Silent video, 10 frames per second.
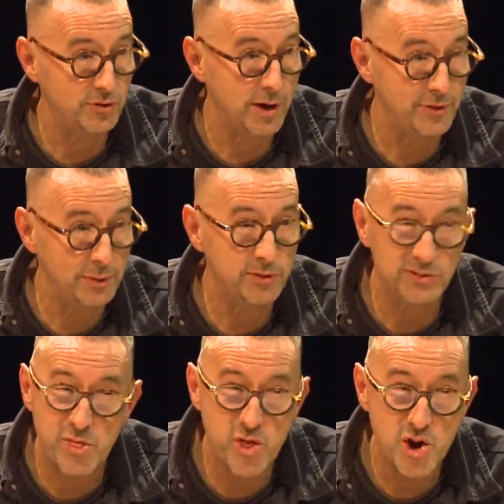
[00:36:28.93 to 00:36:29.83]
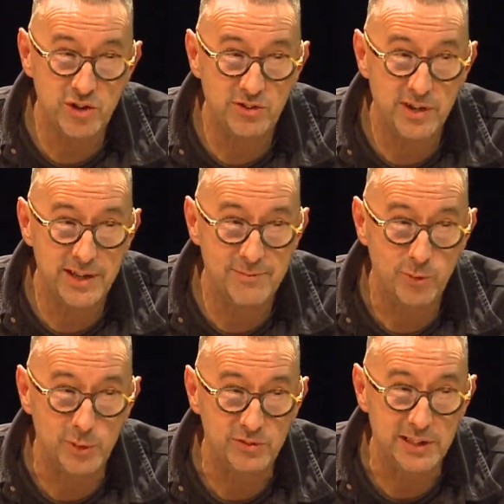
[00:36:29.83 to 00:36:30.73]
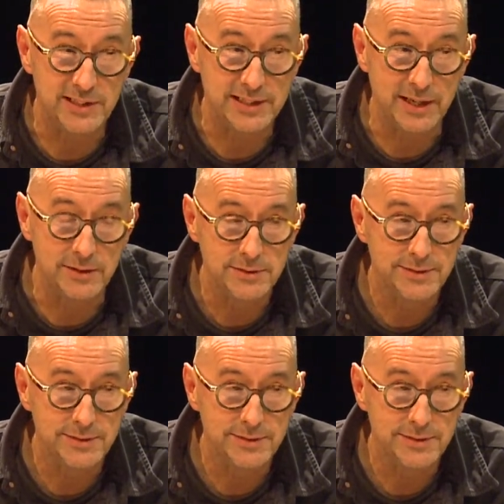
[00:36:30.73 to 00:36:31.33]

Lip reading: I think this is the third influence thinking now.